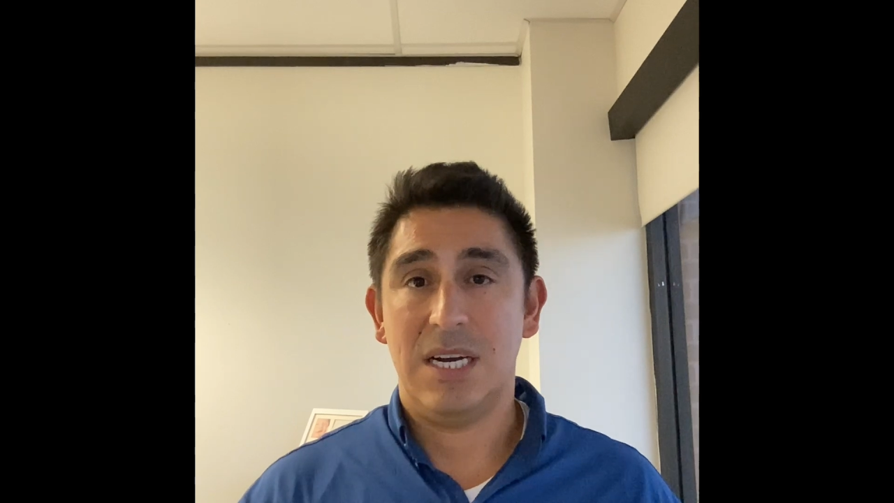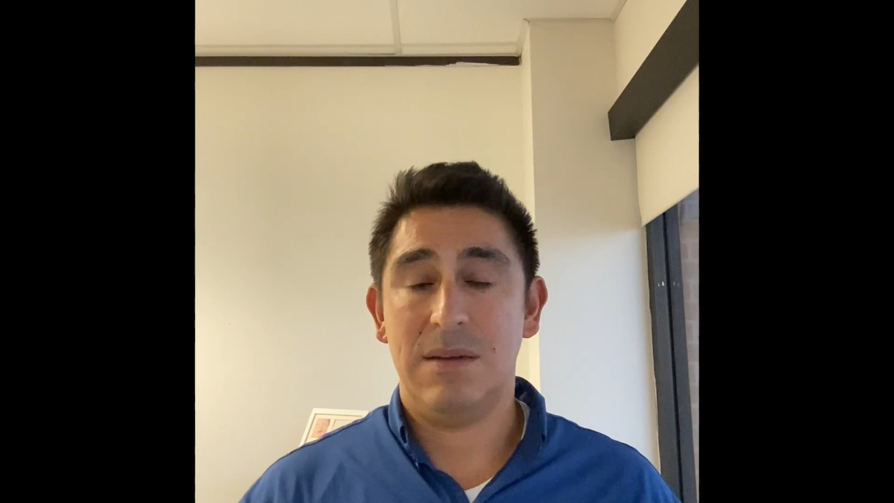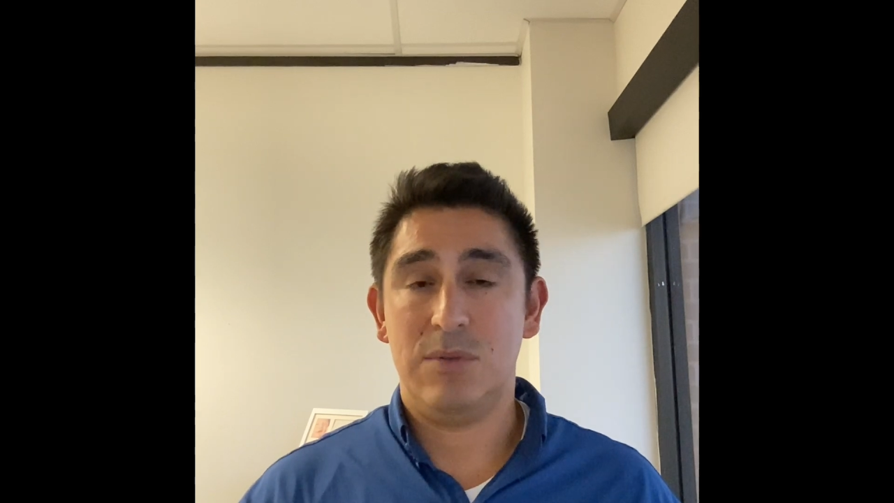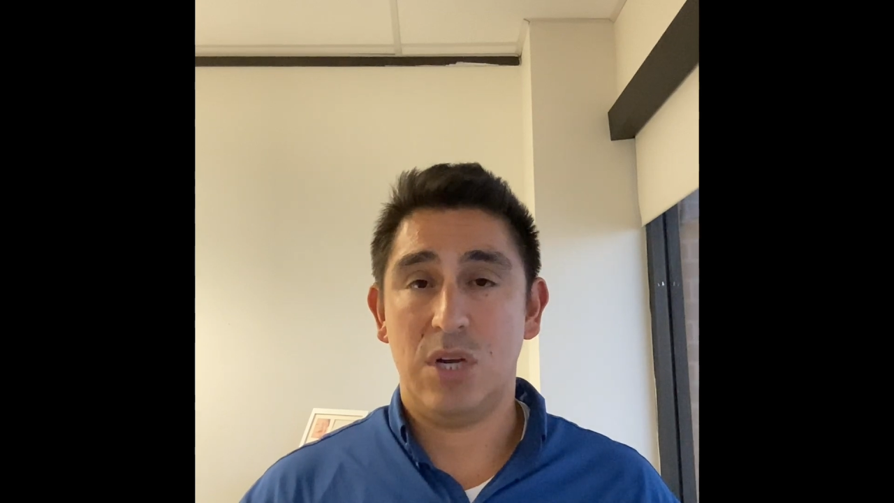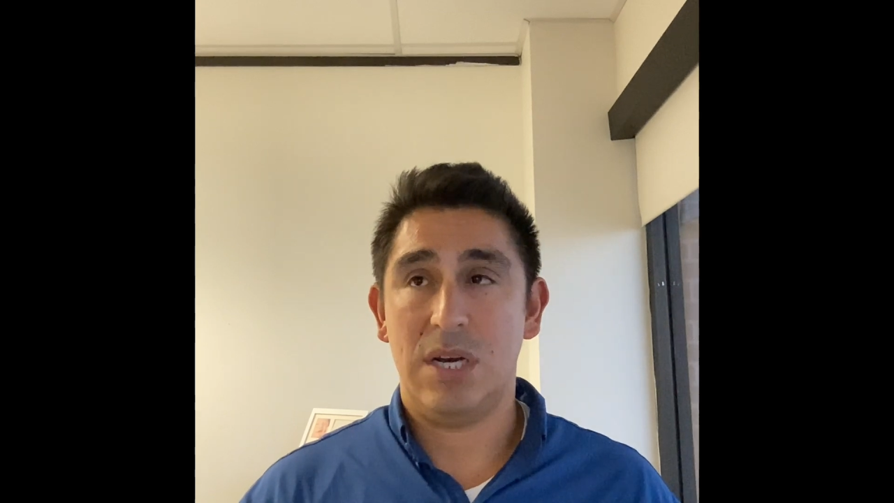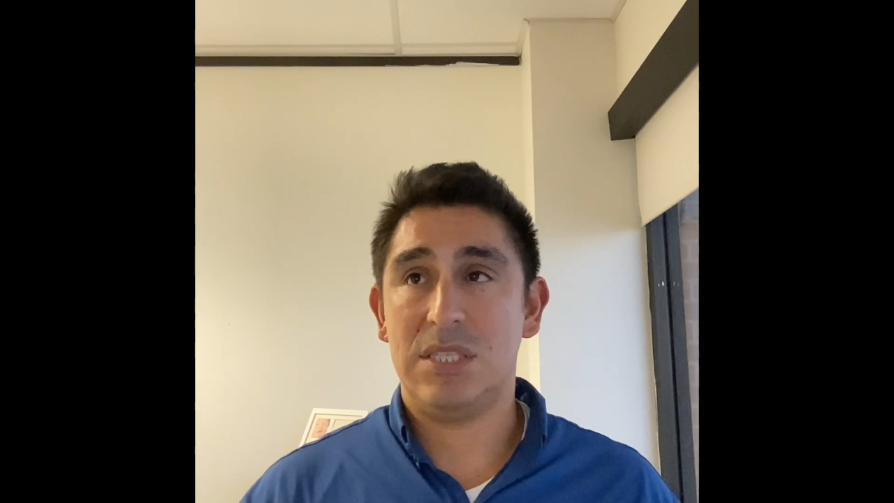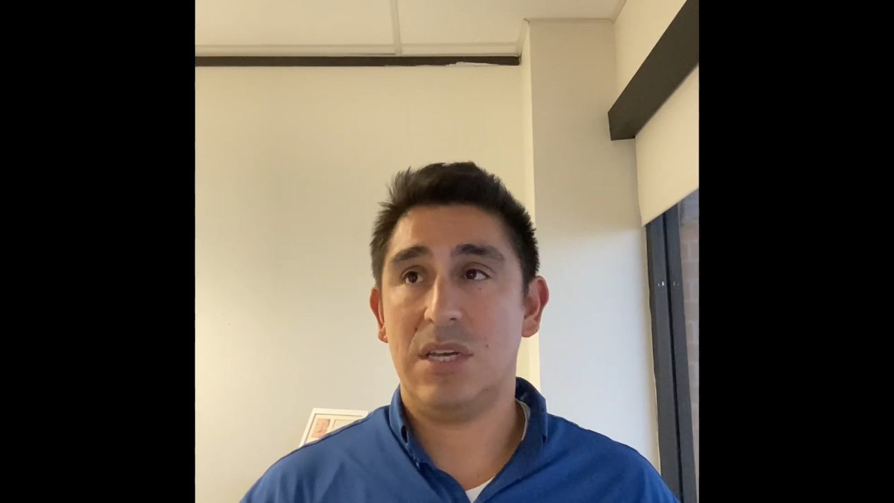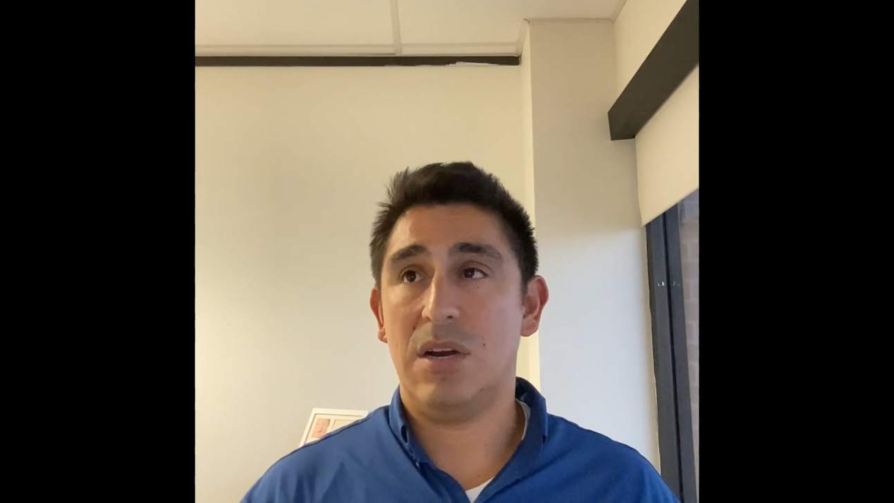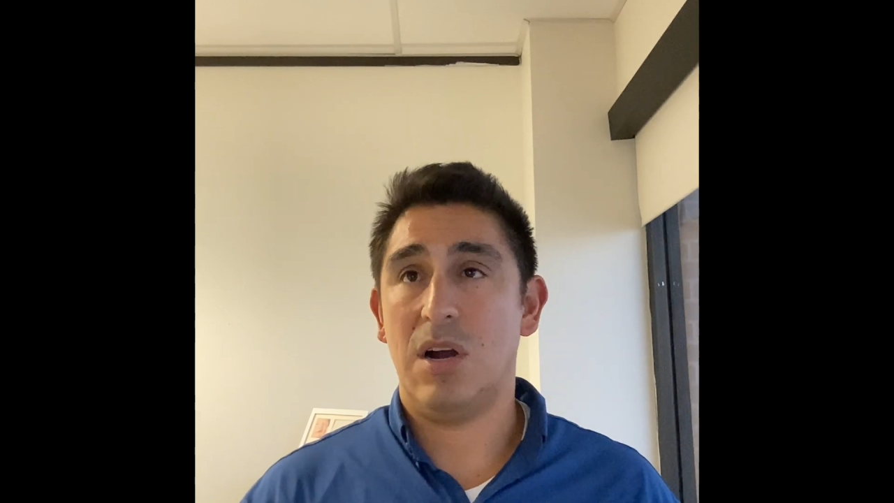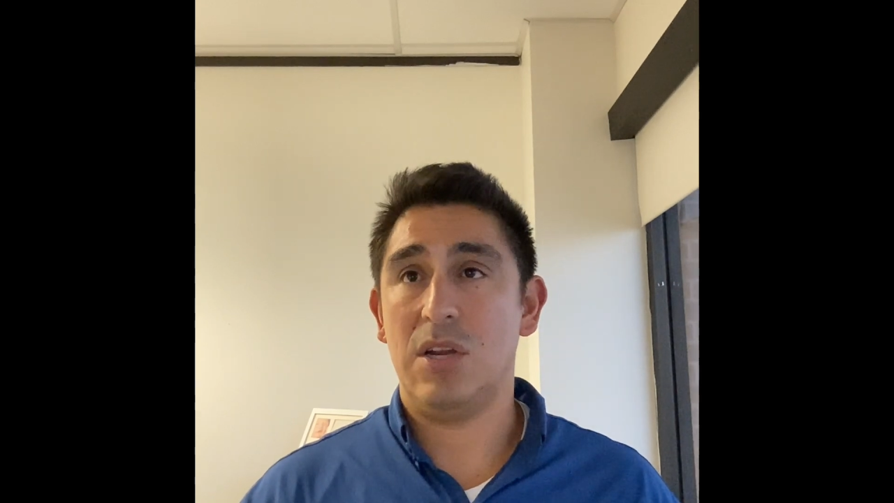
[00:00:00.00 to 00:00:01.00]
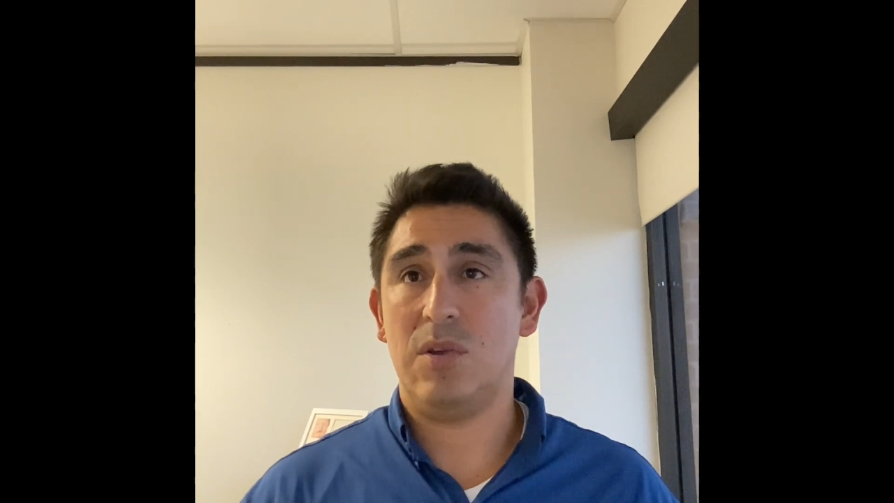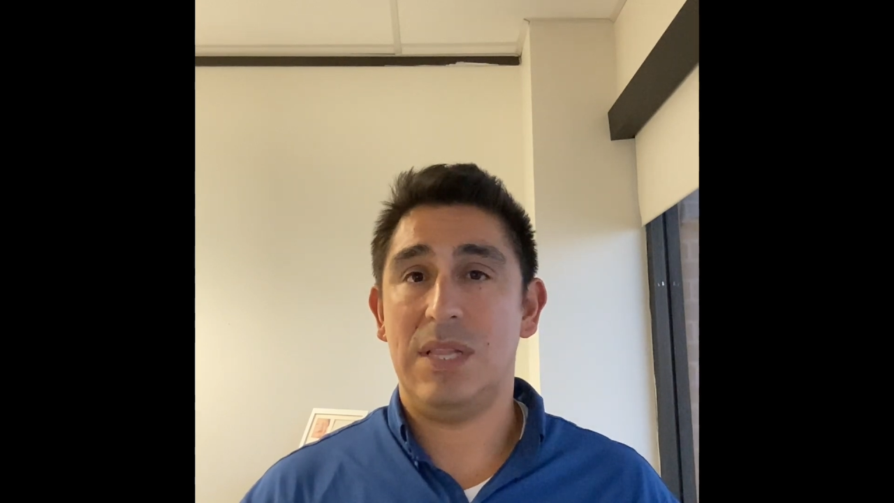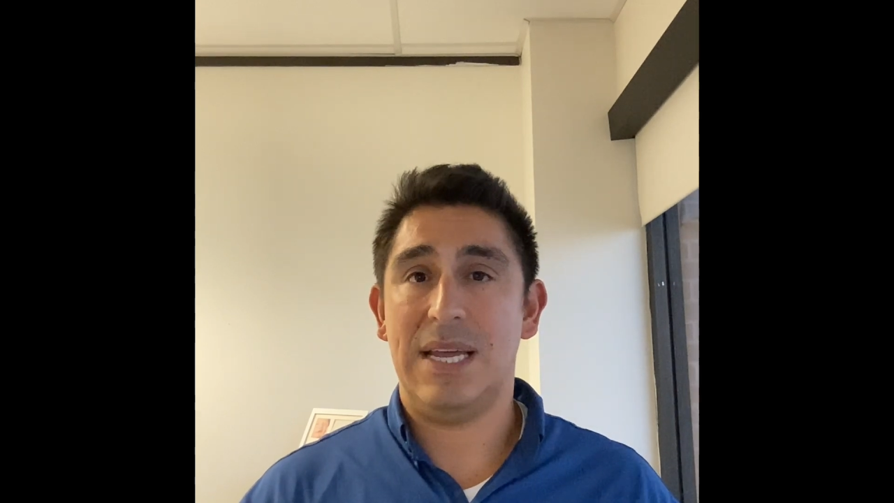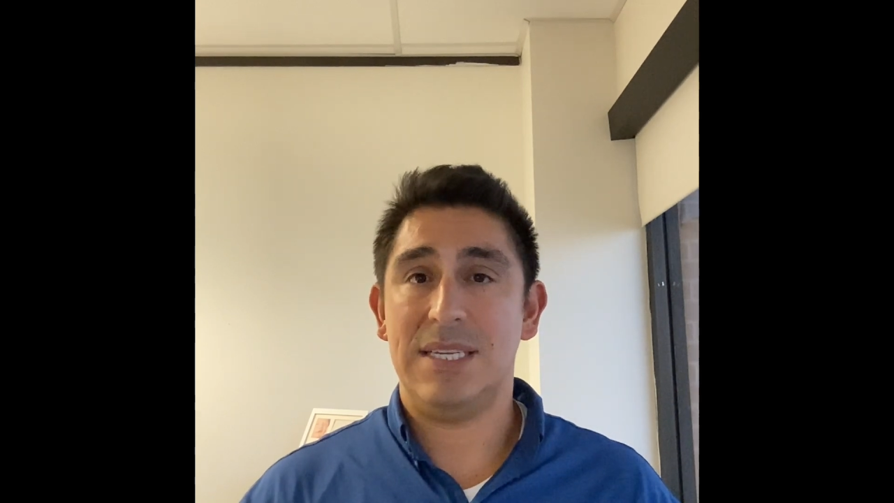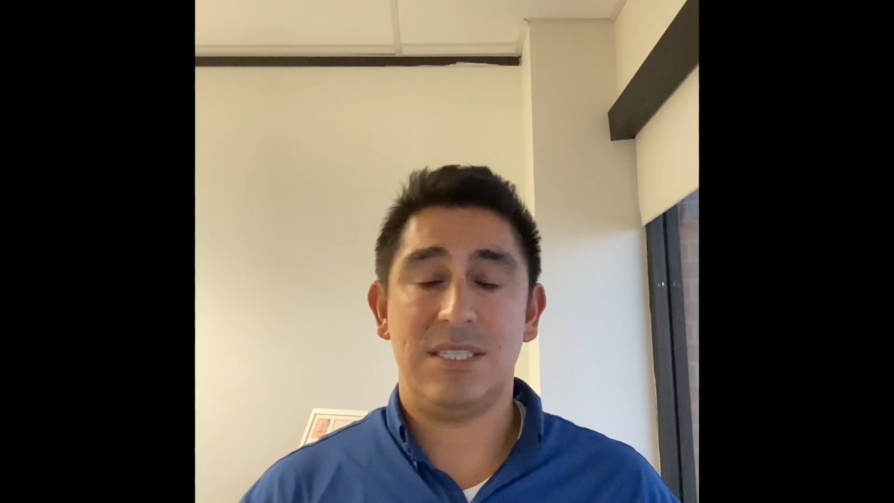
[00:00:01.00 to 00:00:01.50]
Johnny's going to argue
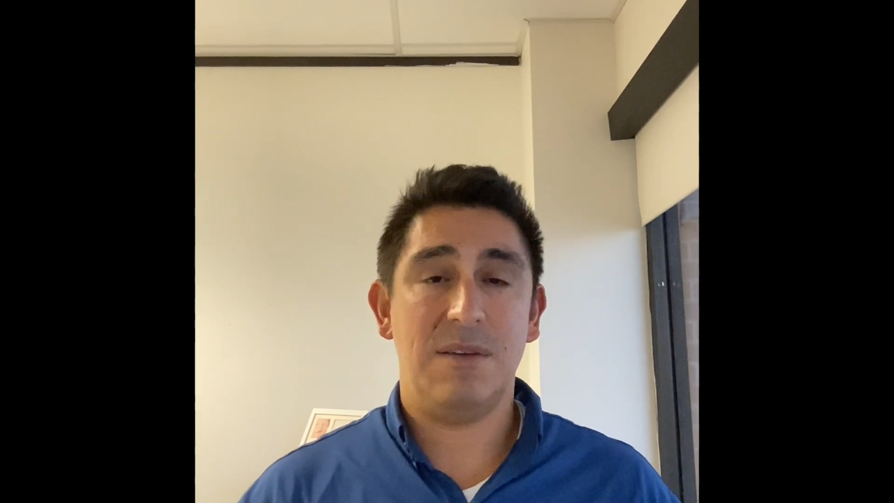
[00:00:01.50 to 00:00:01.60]
that it's